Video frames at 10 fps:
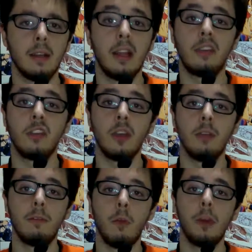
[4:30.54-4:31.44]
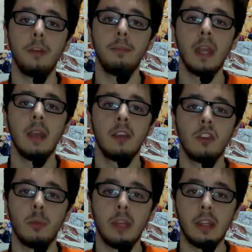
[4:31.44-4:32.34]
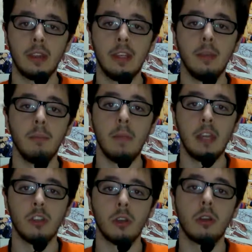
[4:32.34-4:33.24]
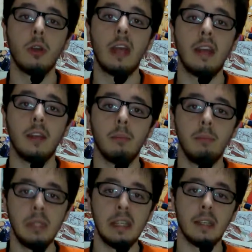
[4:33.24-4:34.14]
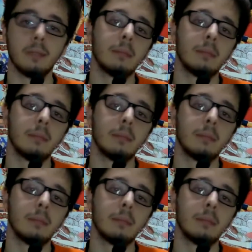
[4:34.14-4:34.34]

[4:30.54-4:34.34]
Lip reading: let's say foil, someone that the Major could end up being.